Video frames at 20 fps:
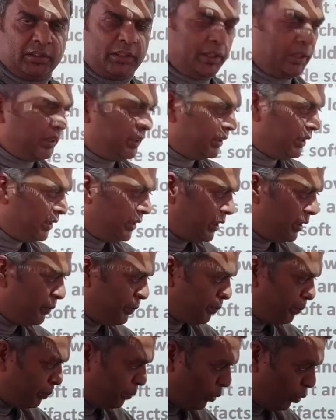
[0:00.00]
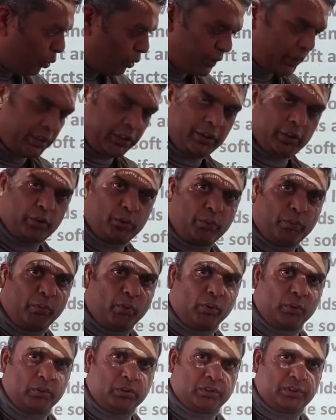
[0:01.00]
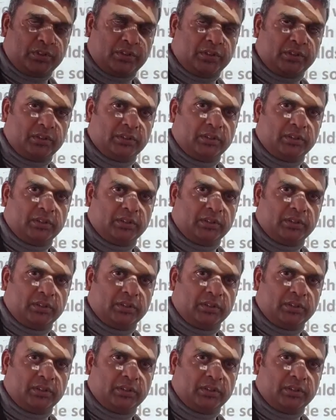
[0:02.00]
and then they poured it into molds